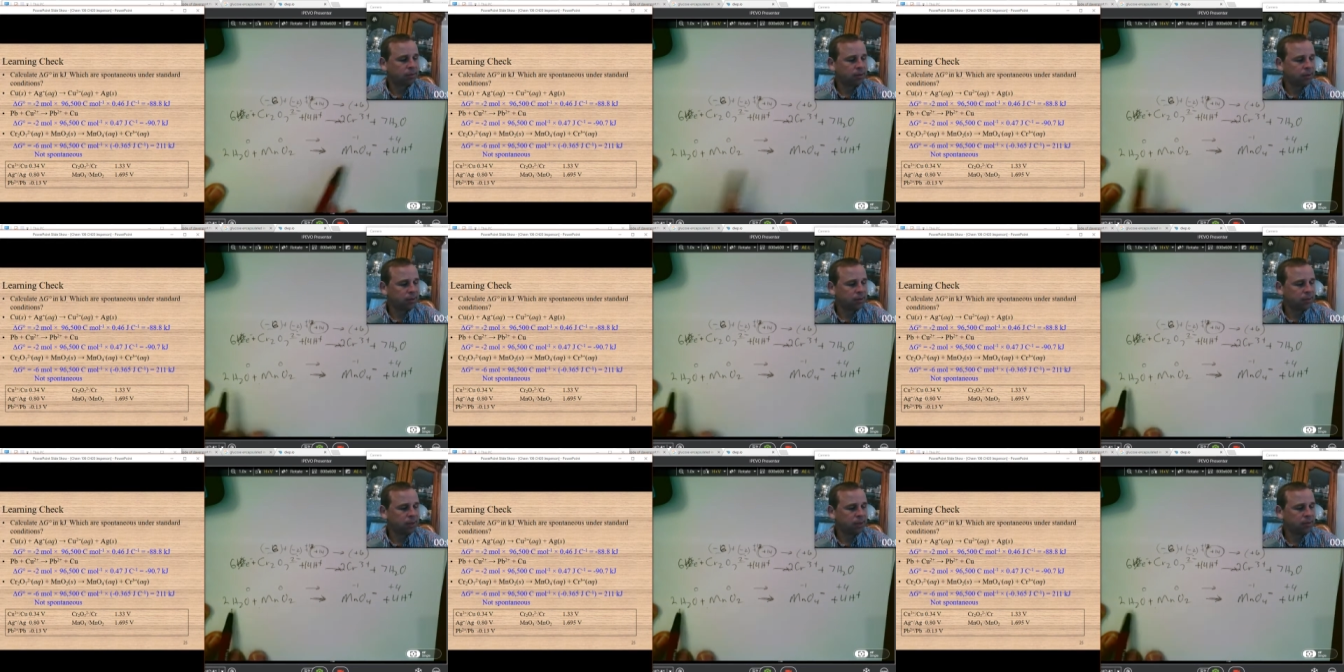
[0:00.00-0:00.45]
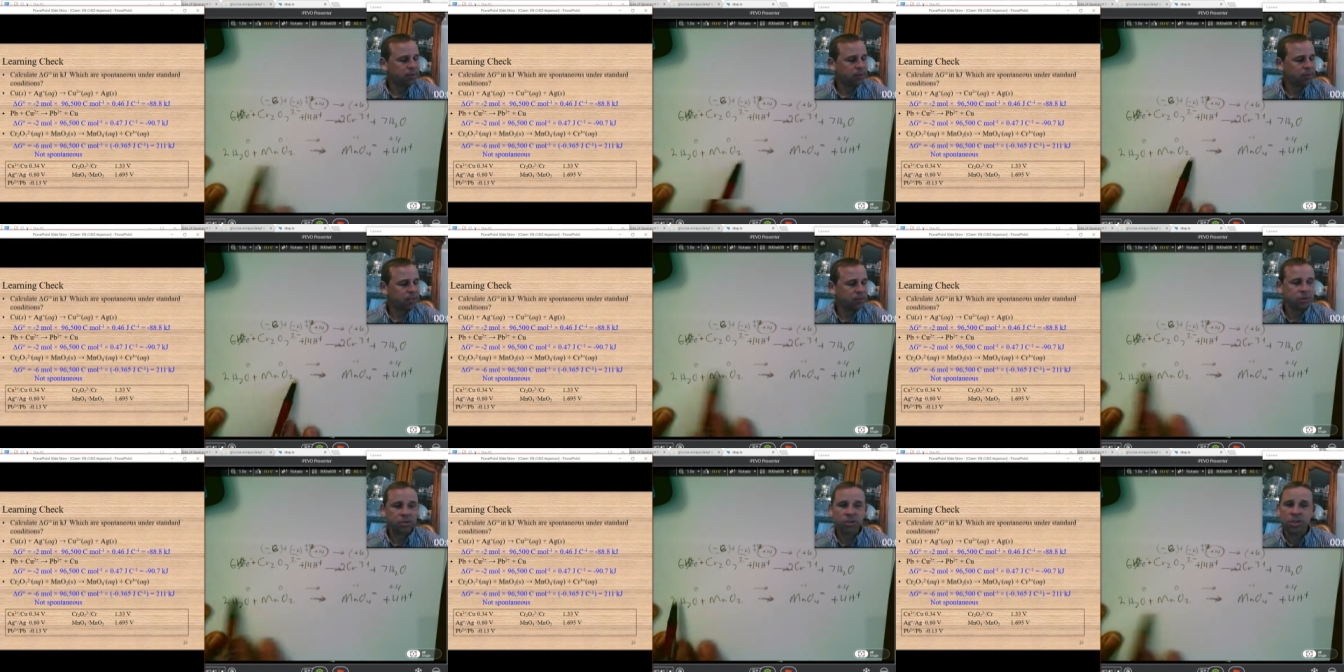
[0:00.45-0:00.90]
on the left
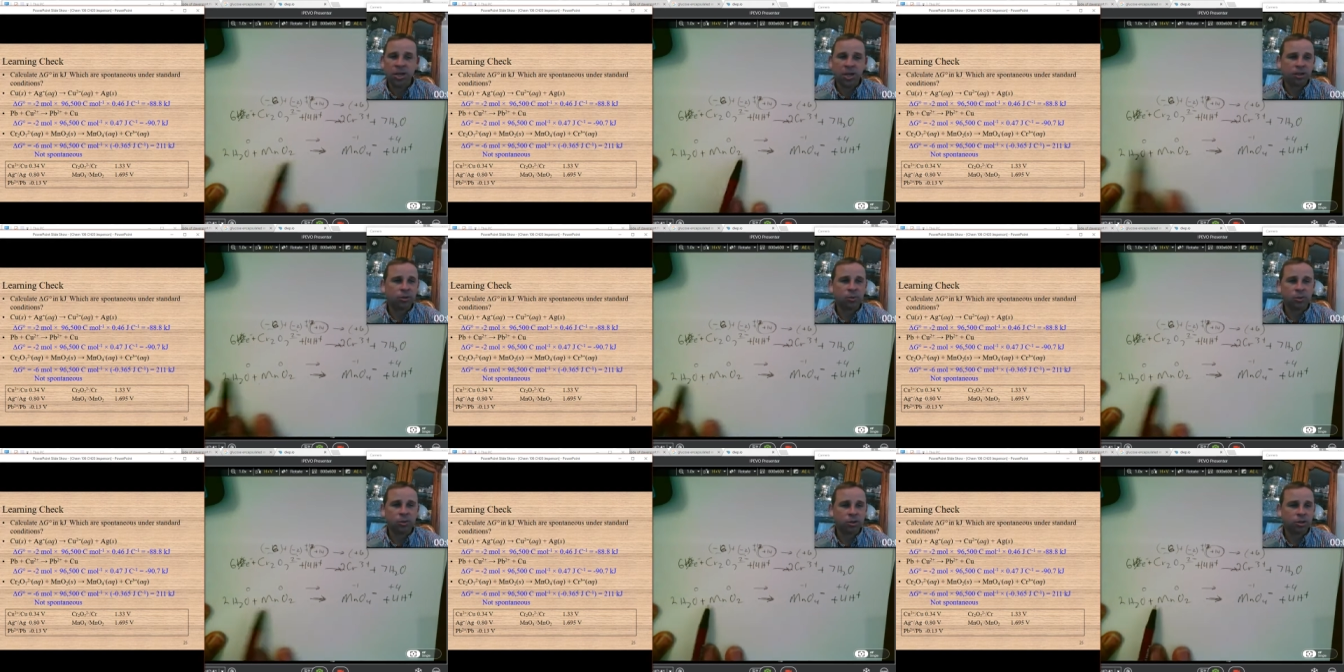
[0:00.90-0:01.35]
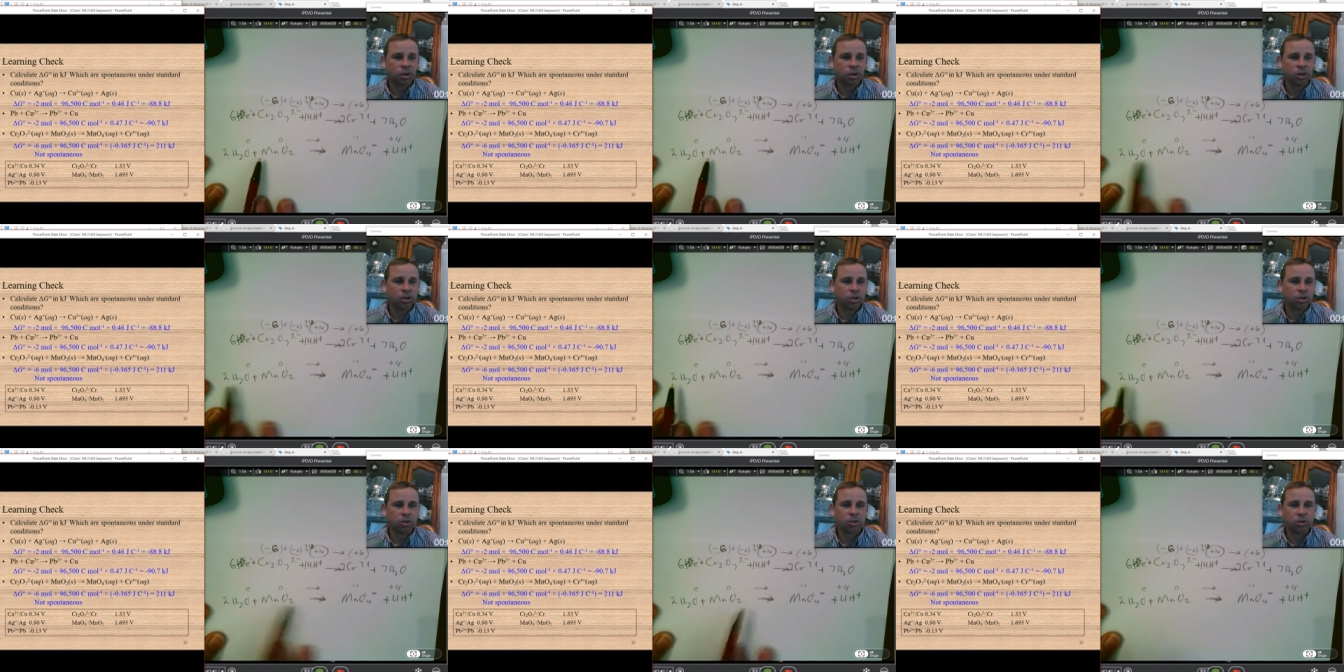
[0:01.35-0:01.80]
side there's nothing with
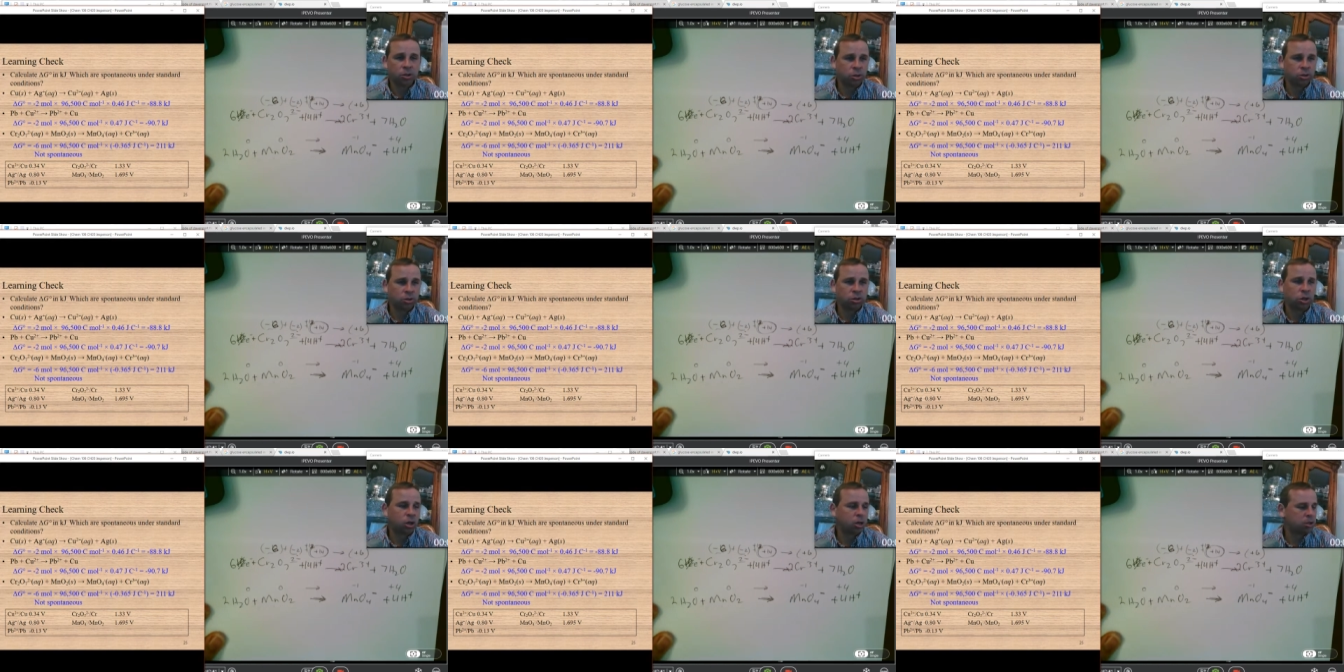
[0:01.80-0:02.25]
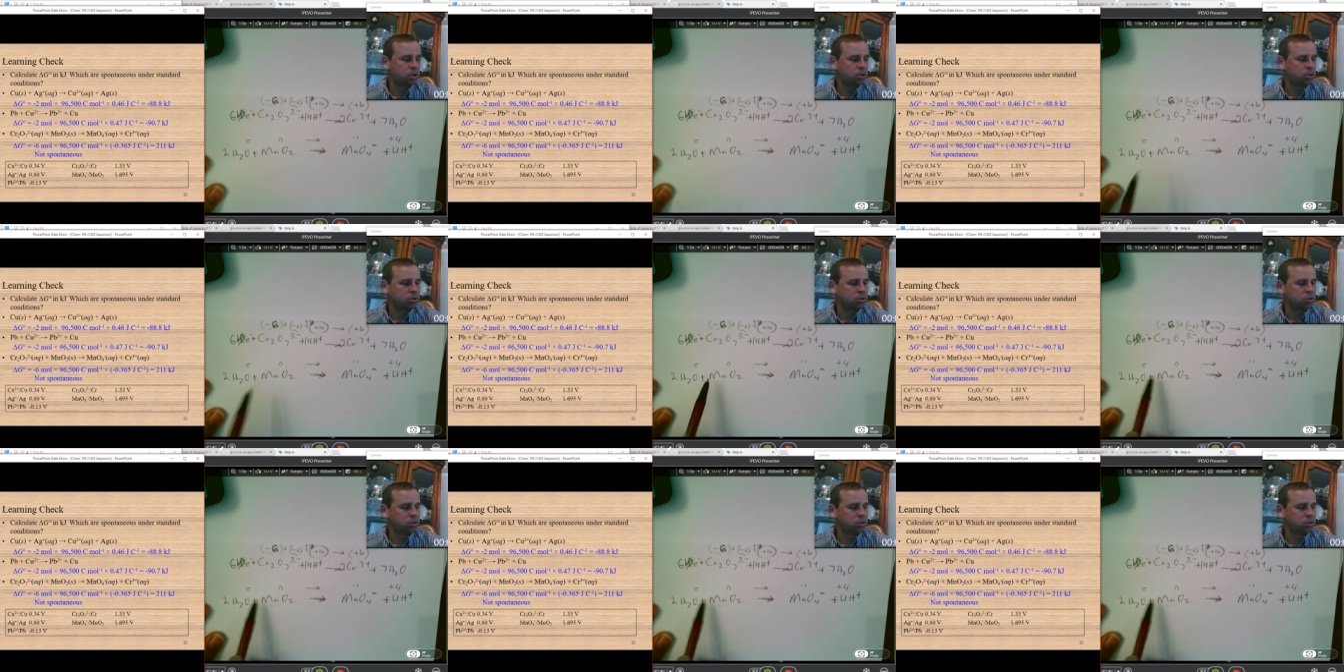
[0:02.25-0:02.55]
charges, no charges.